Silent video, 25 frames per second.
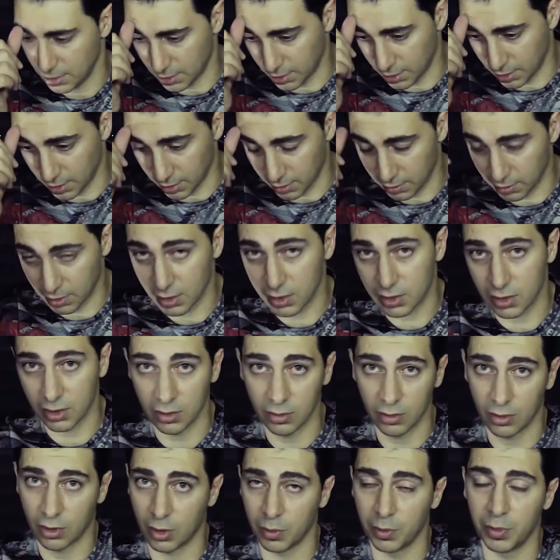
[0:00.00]
These
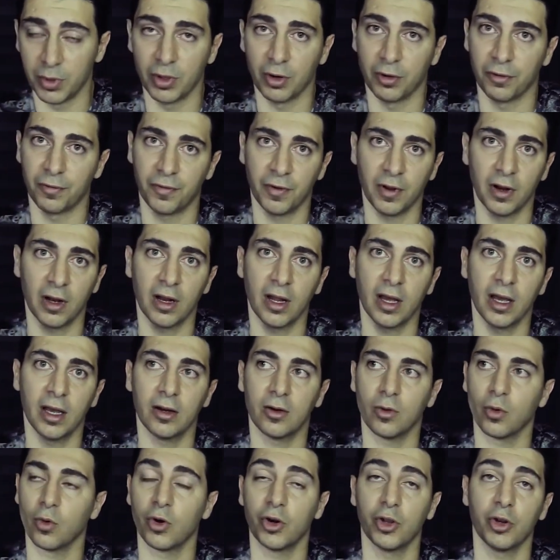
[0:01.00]
could be your fill
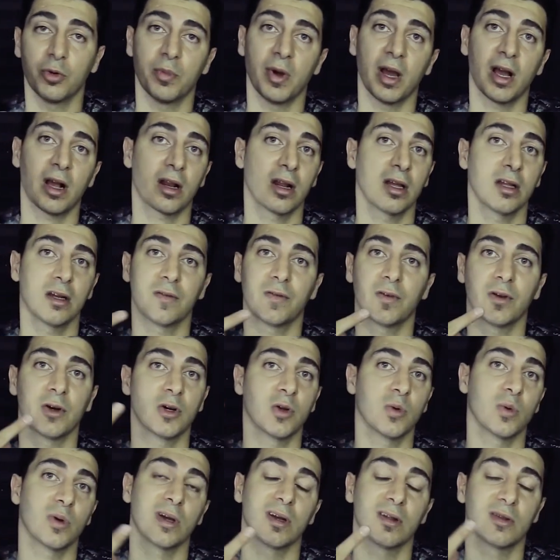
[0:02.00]
light or your backlight if you're
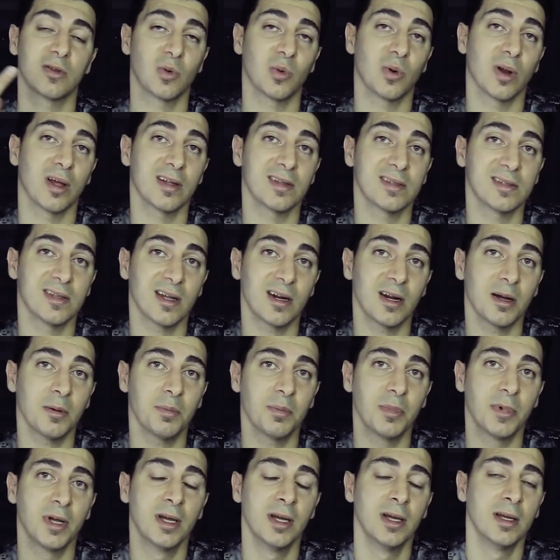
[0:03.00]
doing a 2-light
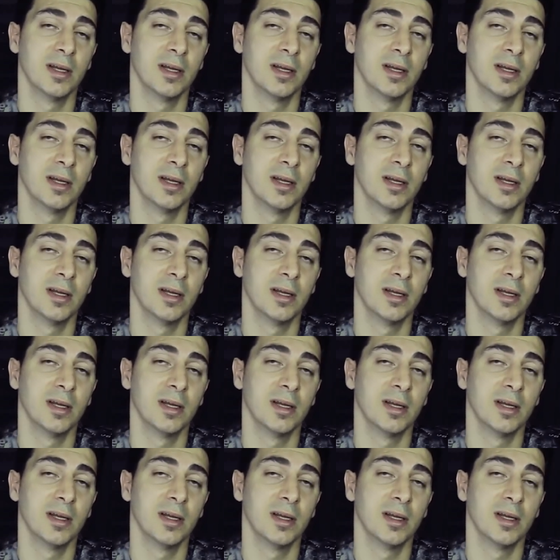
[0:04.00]
setup.